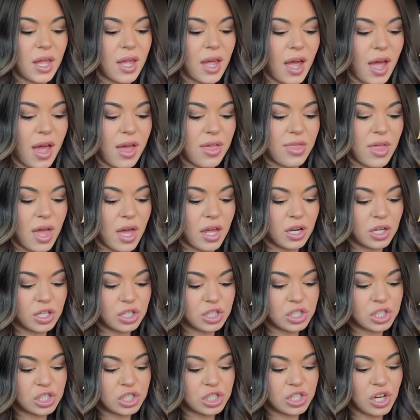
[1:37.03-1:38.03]
and then
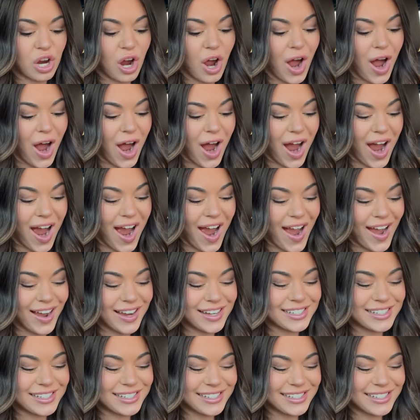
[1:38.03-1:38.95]
shahi